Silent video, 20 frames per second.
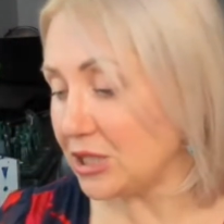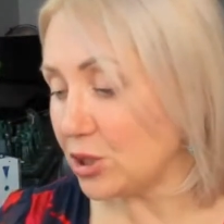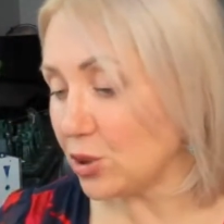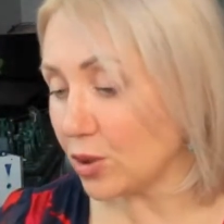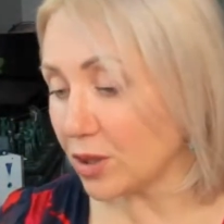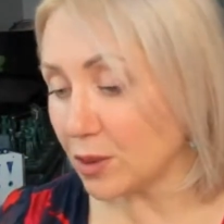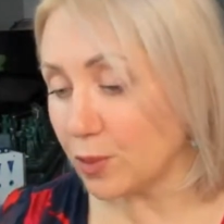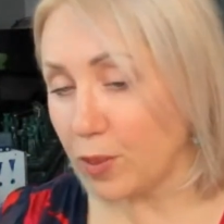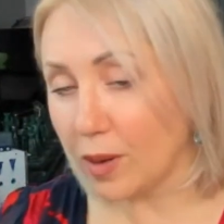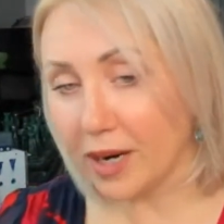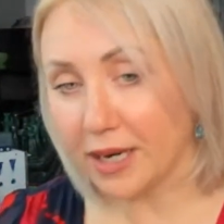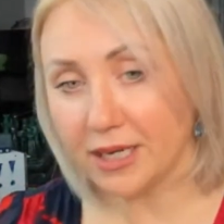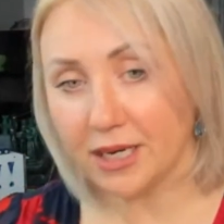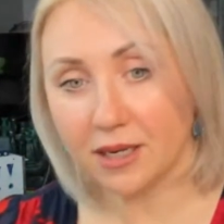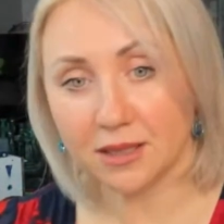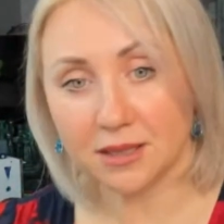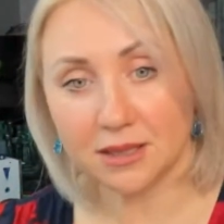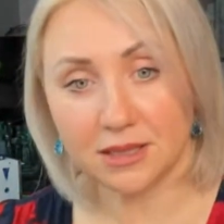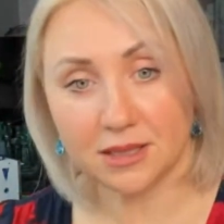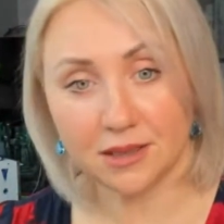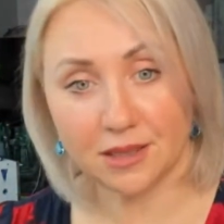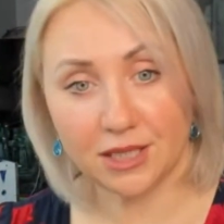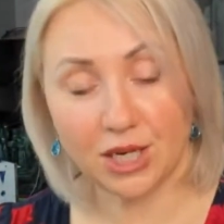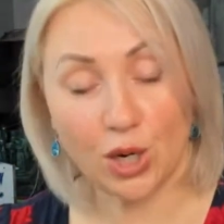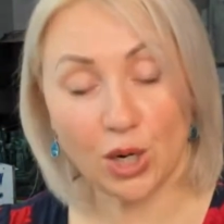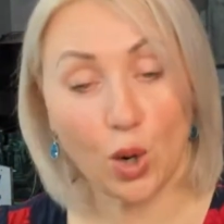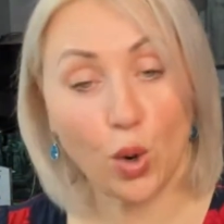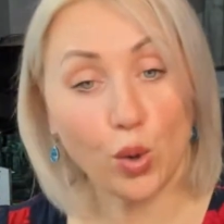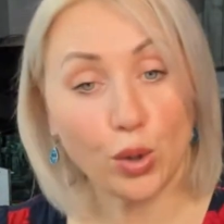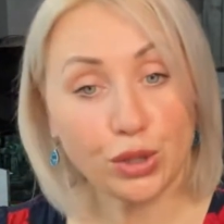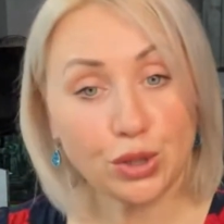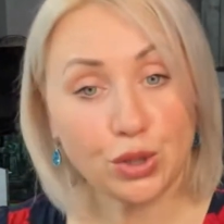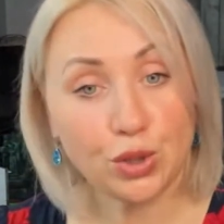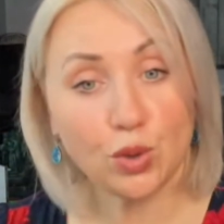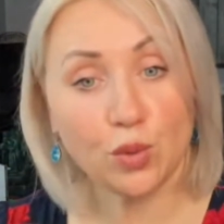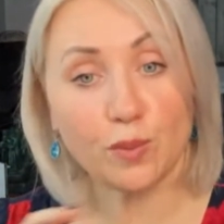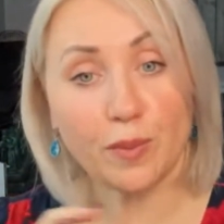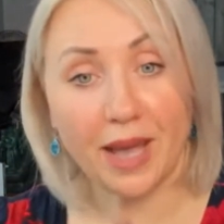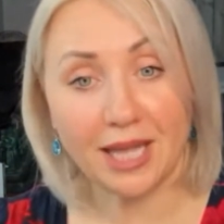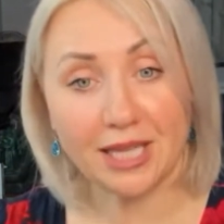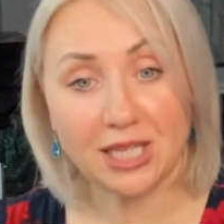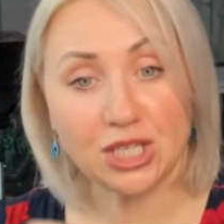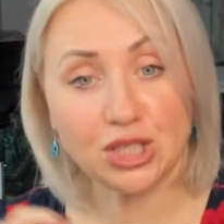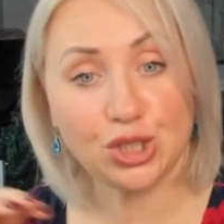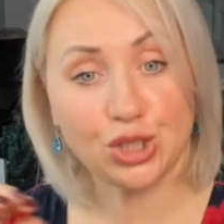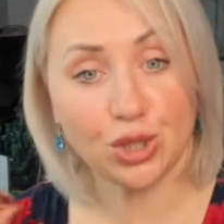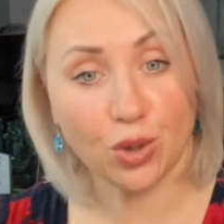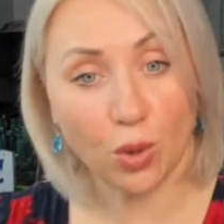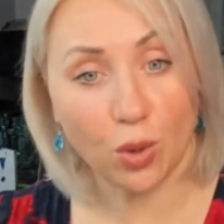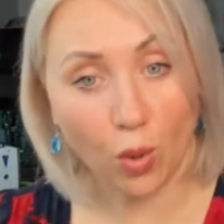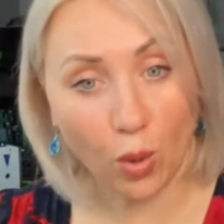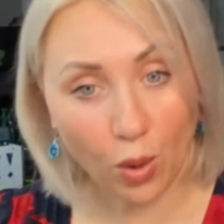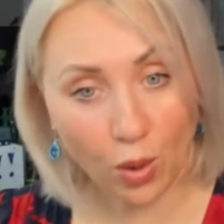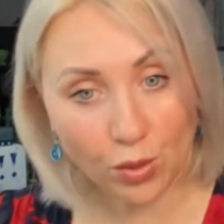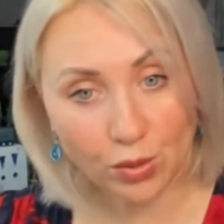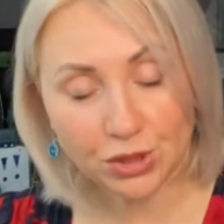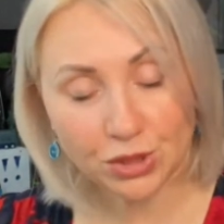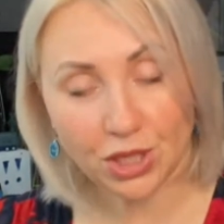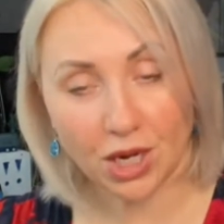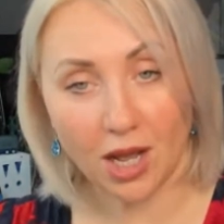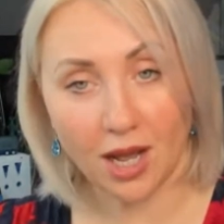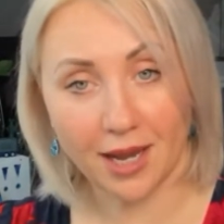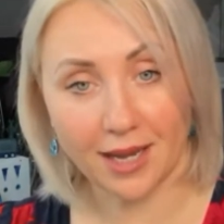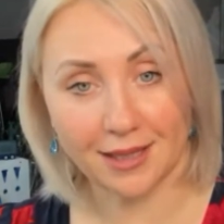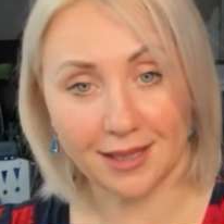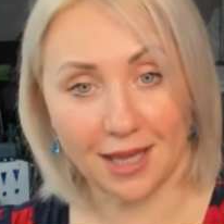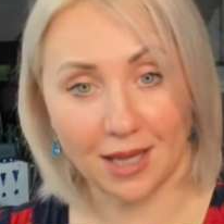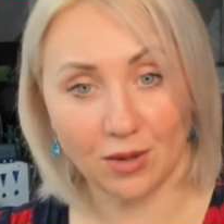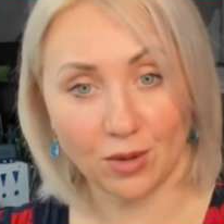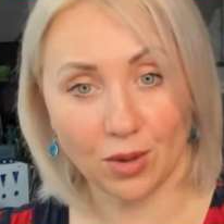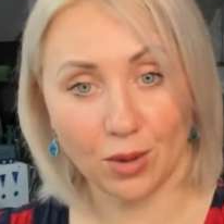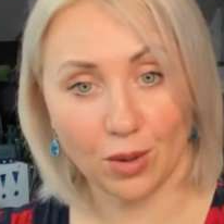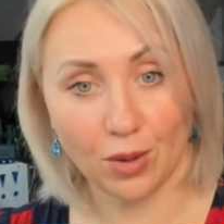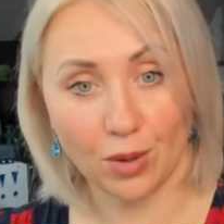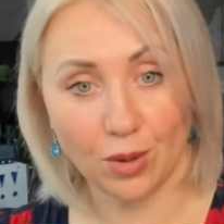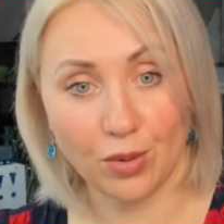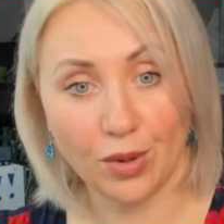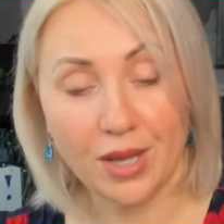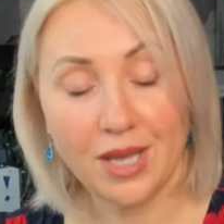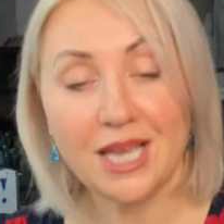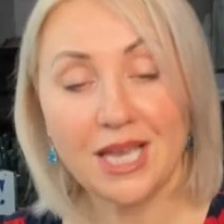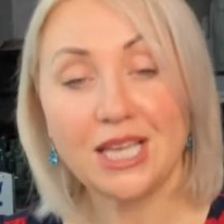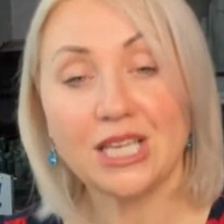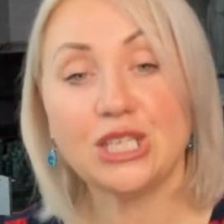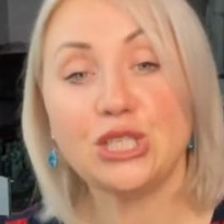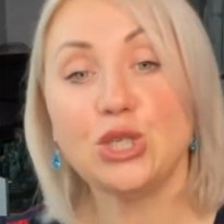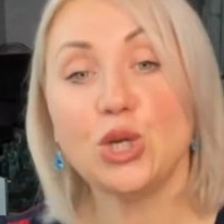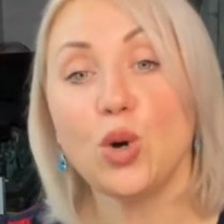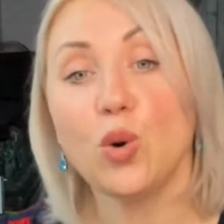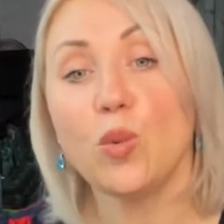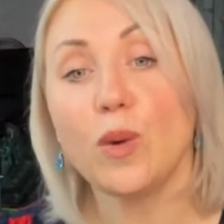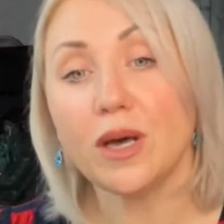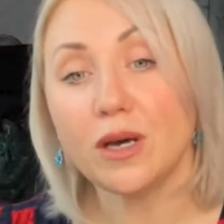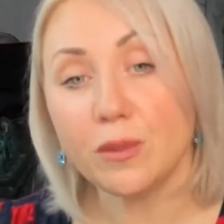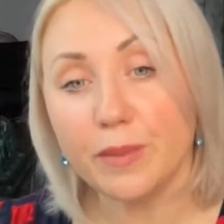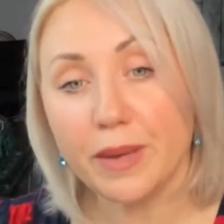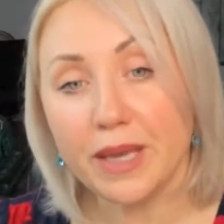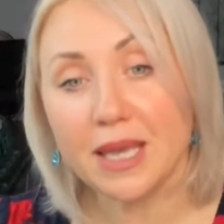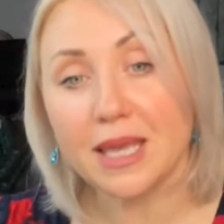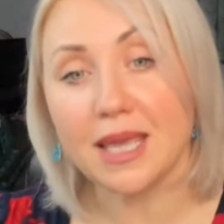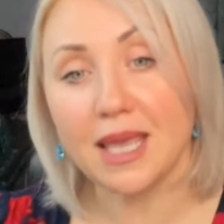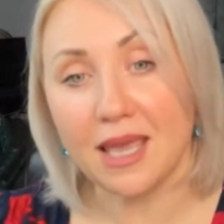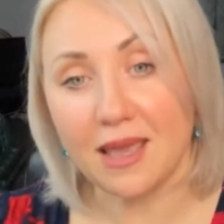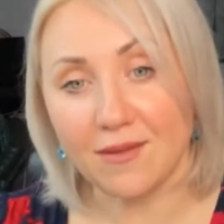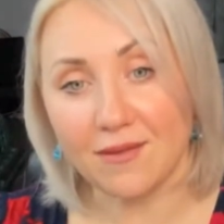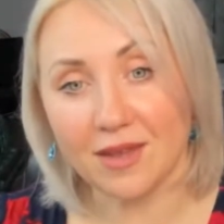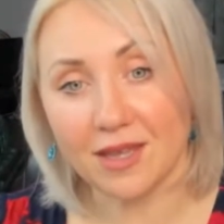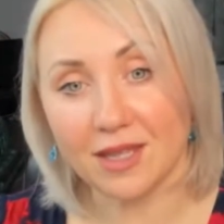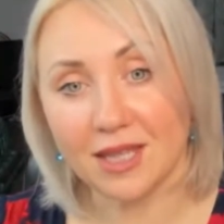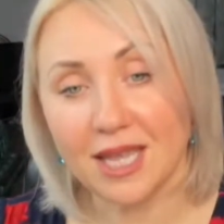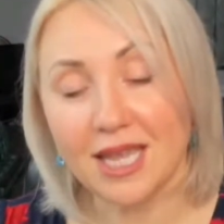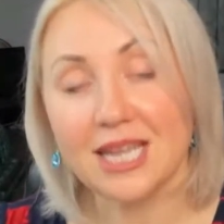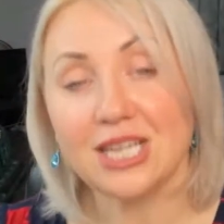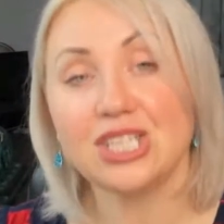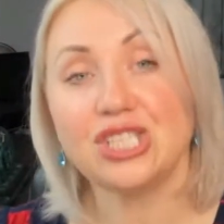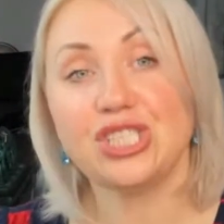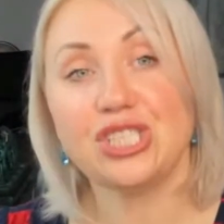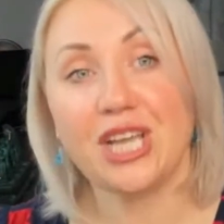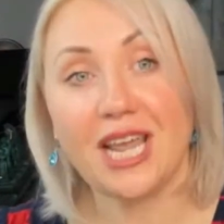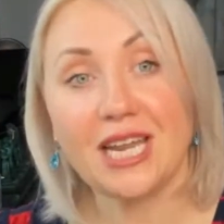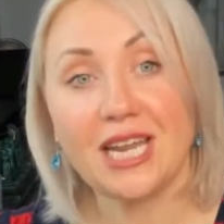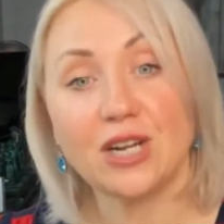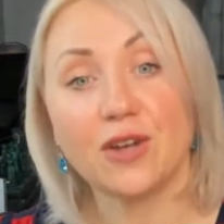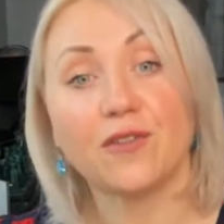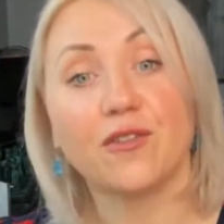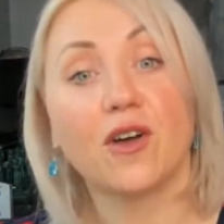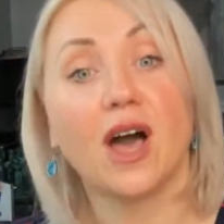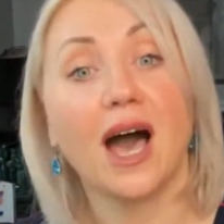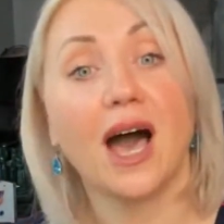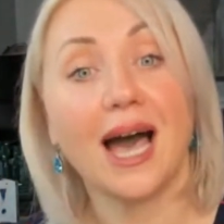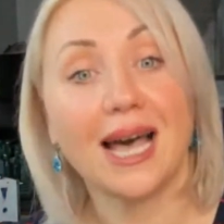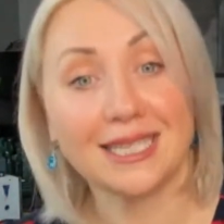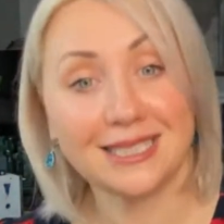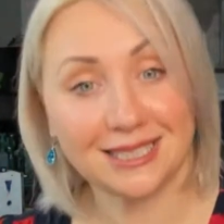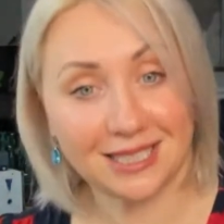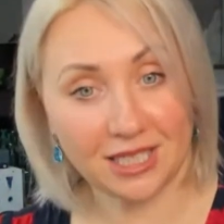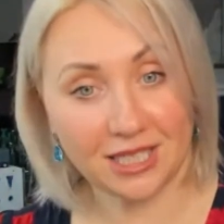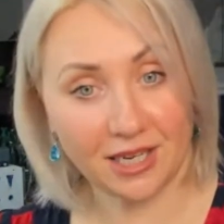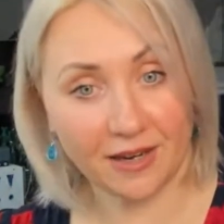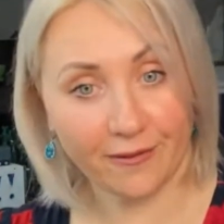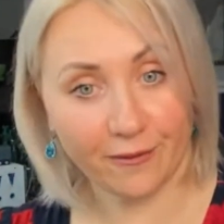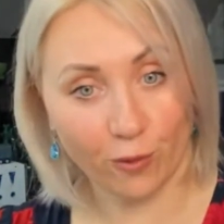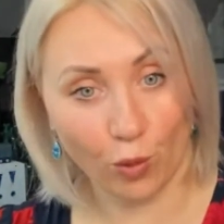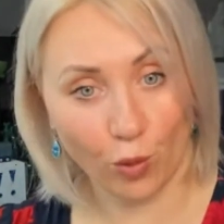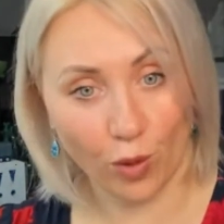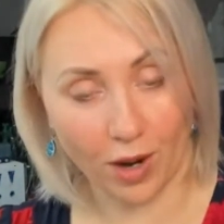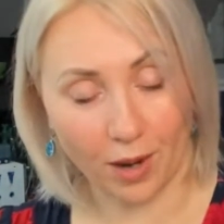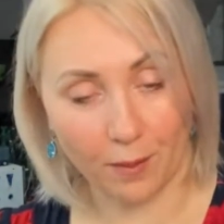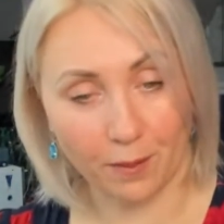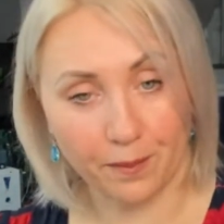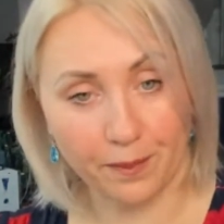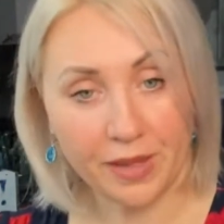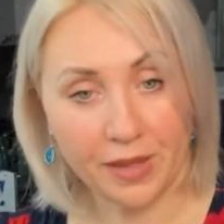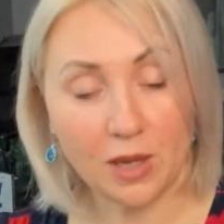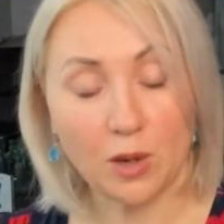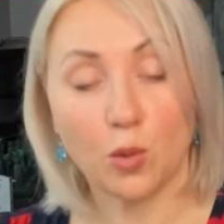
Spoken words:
third-party consortium, or you manage your own drug and alcohol, you will be given chain of custody form,